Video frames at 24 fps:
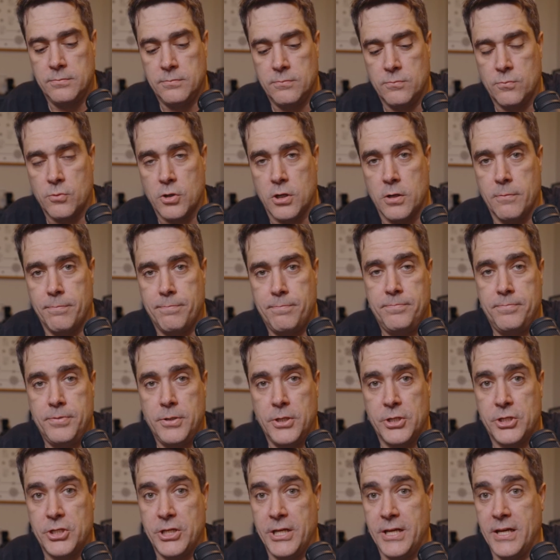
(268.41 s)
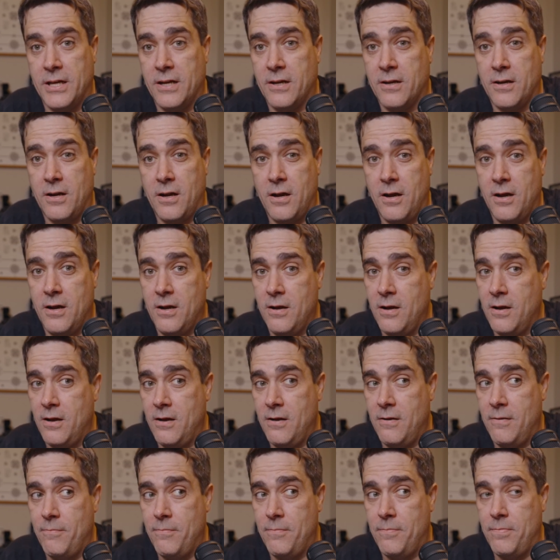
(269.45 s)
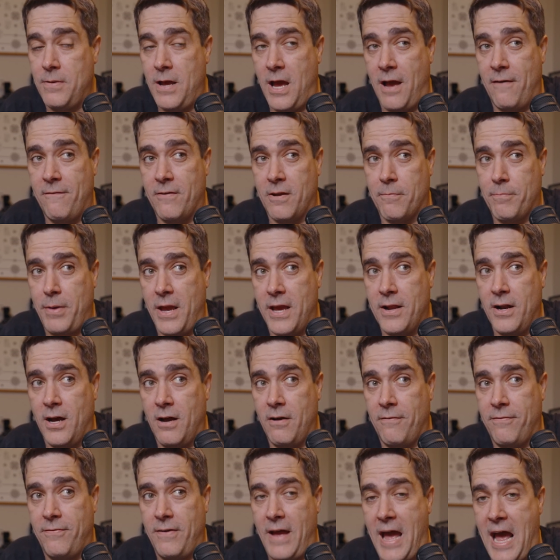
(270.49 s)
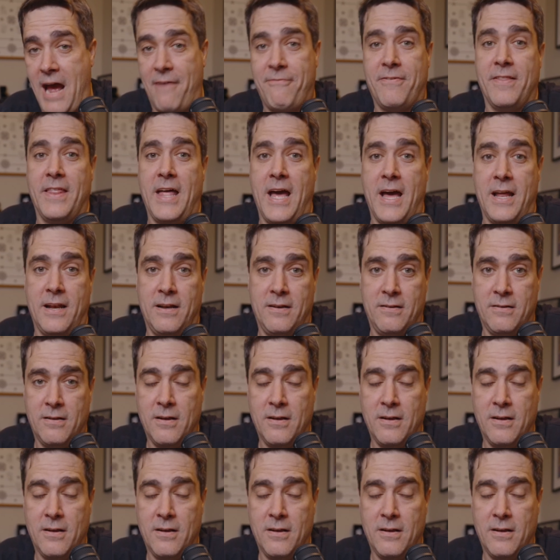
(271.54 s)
we're pushing having paid off half of that.